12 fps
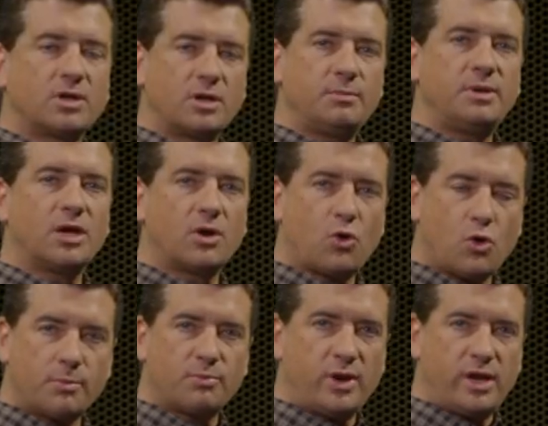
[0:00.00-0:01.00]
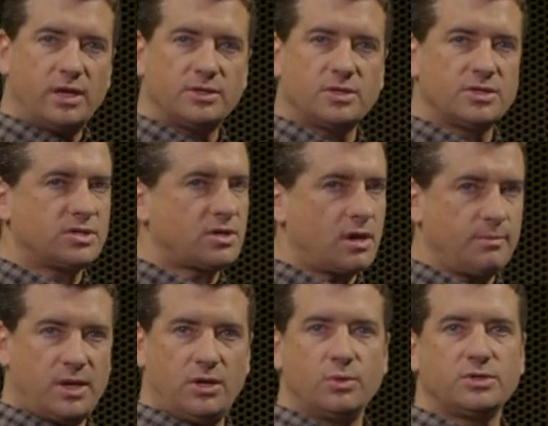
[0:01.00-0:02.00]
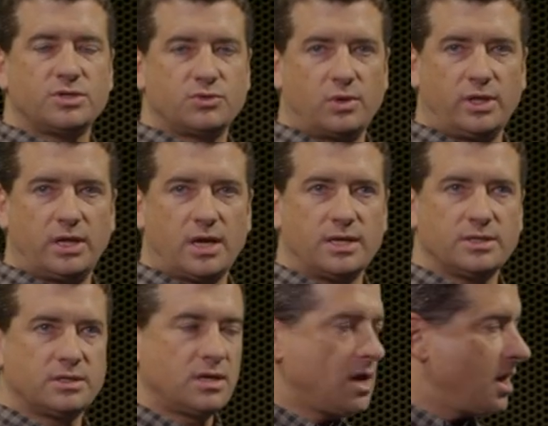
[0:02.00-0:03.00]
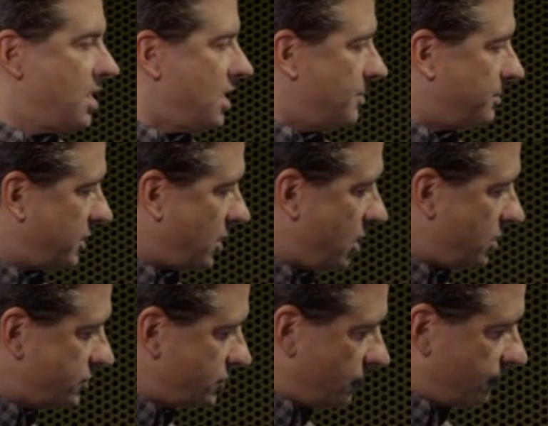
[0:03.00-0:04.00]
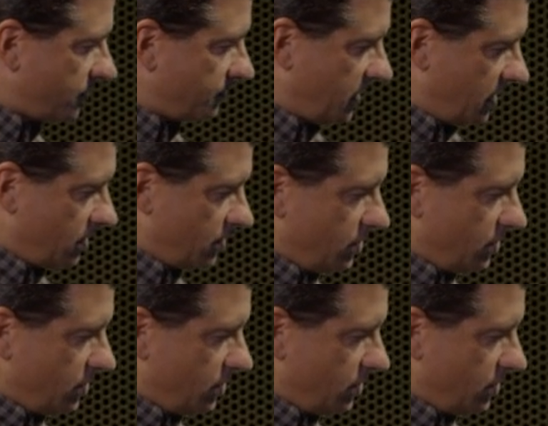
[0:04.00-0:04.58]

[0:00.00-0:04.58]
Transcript: they're going to be incorporated into the start menu which is really nice. But also from here